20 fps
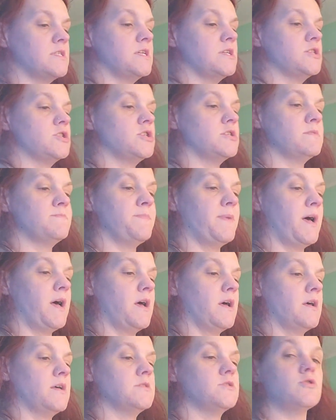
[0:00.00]
in just
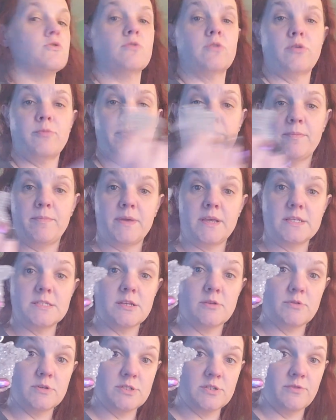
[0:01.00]
by screwing them in because
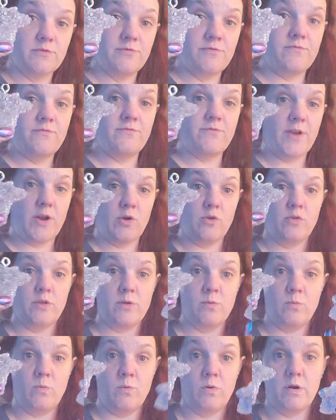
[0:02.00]
they were still fairly
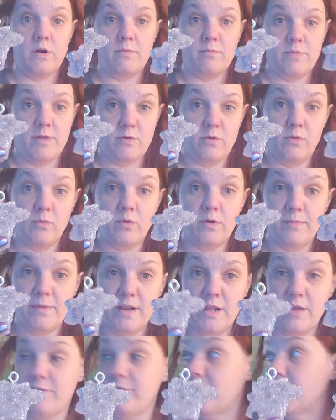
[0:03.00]
warm. They were warm
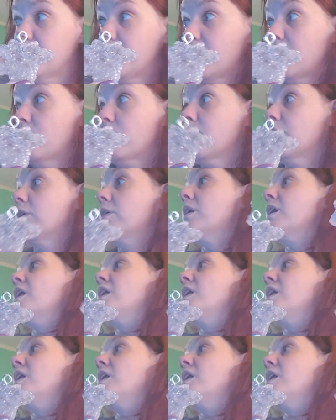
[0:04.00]
enough that they were